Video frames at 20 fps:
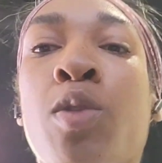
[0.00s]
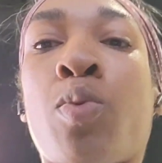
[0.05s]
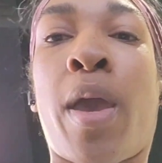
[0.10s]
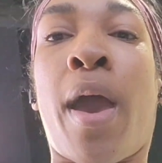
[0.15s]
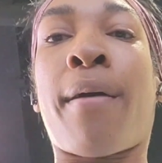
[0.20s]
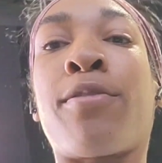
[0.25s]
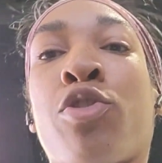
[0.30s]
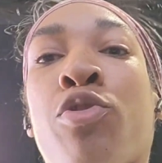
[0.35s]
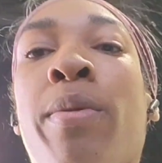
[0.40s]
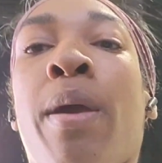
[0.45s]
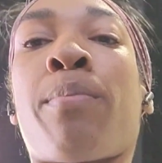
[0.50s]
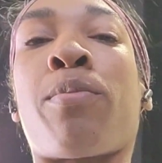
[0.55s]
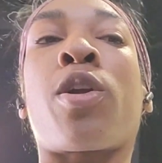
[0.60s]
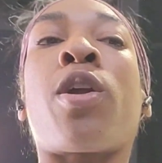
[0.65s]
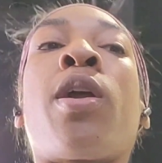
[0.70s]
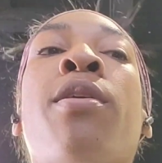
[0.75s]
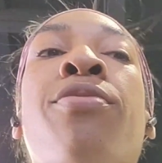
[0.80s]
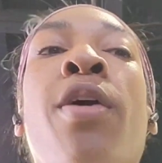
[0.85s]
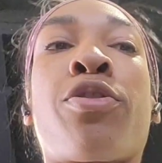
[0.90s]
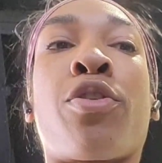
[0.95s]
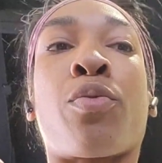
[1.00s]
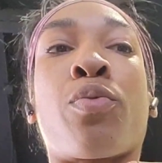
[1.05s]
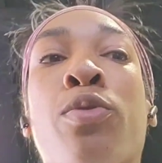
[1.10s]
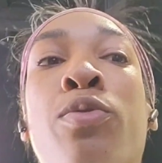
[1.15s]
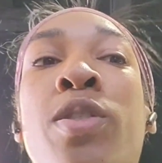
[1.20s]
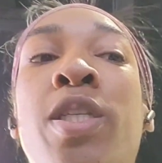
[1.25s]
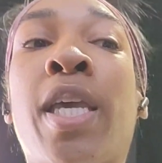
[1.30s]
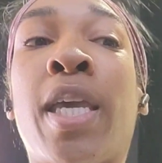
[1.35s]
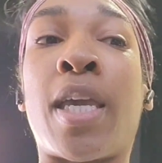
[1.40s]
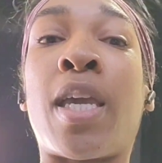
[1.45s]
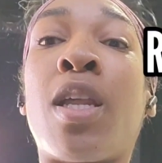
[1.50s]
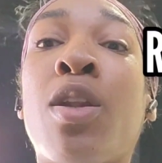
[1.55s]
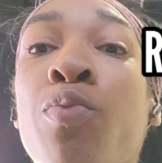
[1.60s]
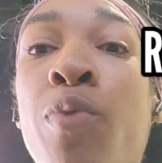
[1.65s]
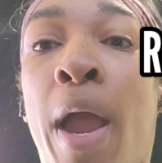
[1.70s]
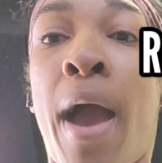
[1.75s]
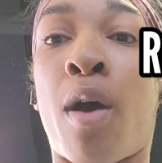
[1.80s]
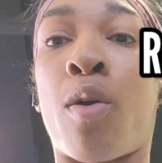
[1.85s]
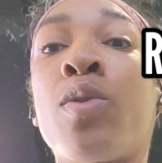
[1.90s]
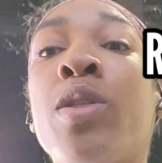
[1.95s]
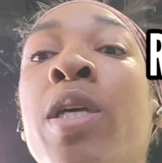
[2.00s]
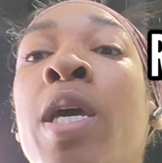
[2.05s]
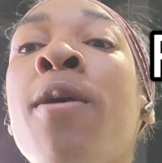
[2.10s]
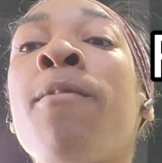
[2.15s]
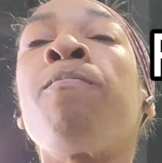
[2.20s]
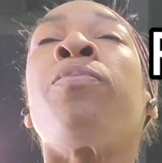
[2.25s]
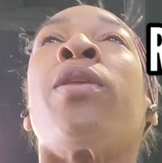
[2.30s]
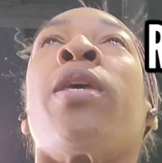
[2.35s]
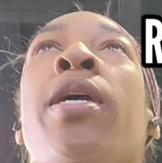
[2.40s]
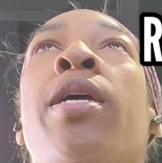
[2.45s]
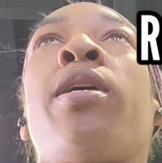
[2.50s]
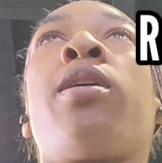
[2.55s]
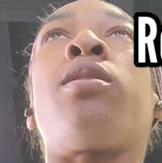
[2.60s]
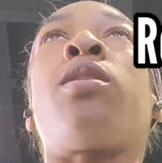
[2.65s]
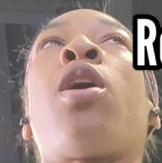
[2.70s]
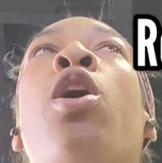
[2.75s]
we have to remember that the routine round is